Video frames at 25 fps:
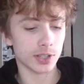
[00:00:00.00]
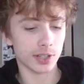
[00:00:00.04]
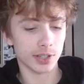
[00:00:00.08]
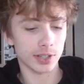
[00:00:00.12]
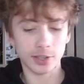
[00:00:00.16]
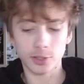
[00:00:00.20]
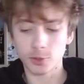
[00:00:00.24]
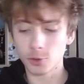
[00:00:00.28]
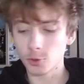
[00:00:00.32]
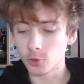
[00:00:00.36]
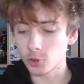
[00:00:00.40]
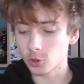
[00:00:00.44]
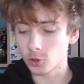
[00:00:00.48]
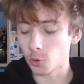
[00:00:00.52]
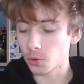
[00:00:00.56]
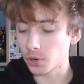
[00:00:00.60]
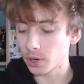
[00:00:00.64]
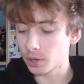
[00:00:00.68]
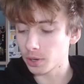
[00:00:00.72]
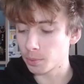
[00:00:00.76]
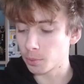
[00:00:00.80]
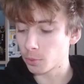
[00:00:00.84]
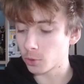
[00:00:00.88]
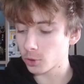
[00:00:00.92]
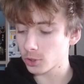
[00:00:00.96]
like do
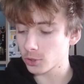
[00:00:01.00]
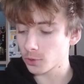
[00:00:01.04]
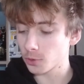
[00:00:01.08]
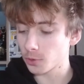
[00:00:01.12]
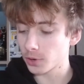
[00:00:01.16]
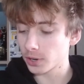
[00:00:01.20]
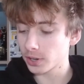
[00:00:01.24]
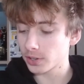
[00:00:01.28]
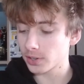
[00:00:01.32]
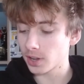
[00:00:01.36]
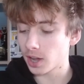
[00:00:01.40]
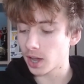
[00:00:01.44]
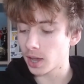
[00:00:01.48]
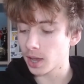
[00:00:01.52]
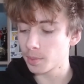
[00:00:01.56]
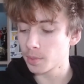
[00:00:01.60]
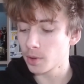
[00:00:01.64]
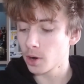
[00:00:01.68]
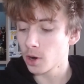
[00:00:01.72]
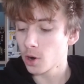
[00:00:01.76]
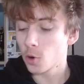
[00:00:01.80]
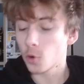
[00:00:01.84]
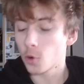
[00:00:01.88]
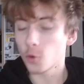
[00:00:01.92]
more story time,